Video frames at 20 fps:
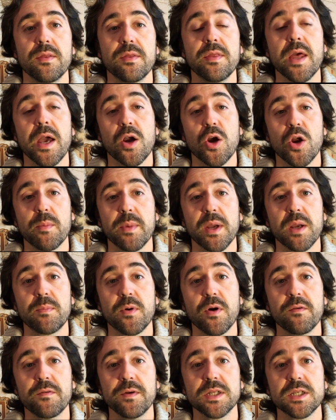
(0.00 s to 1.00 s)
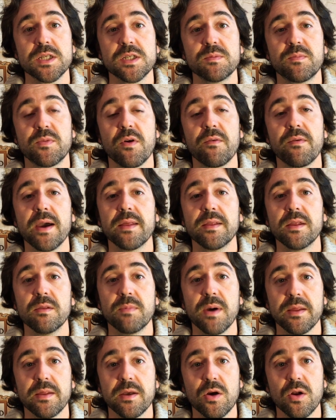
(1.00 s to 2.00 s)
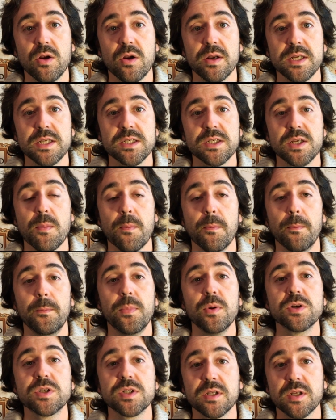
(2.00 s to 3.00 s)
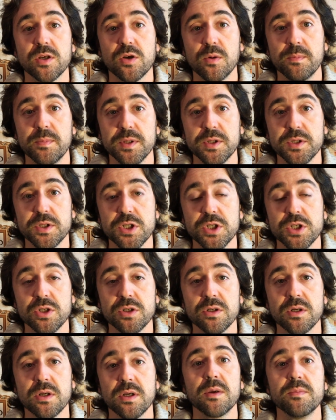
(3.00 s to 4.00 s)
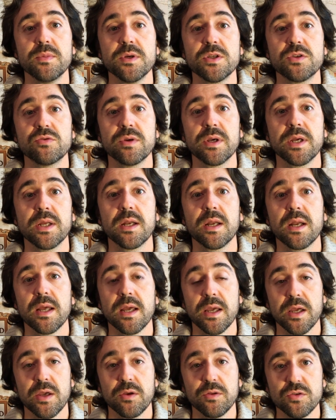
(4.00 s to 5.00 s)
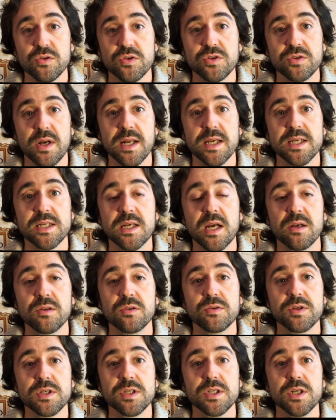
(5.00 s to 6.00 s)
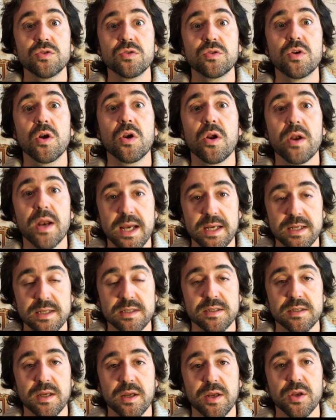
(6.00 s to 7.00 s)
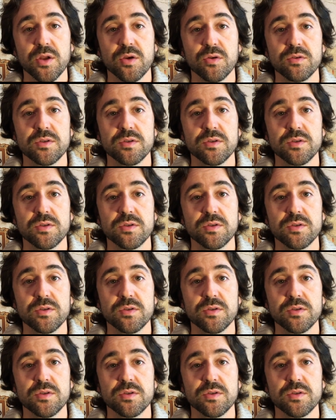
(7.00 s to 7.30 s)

The economic profits provided by the colonies boost the competition between industrialized countries to colonize new